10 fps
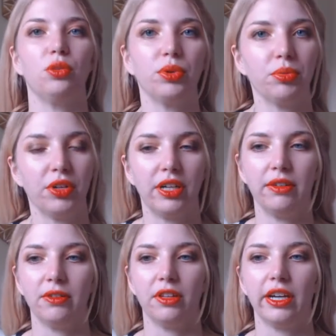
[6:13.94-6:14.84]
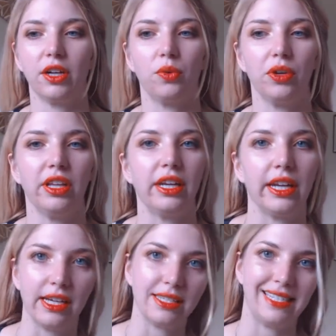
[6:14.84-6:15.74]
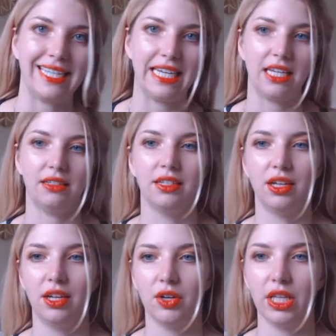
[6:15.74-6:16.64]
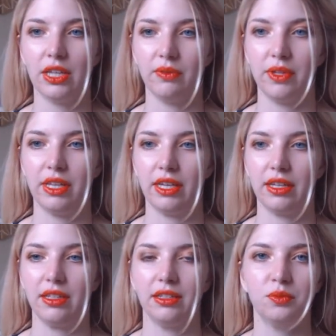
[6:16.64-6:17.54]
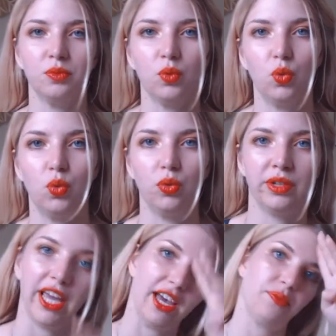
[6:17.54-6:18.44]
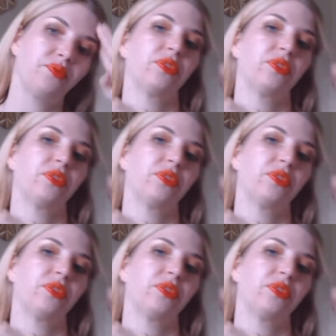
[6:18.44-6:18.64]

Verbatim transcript: super pretty for like a really nice date with like a, ooh, yeah.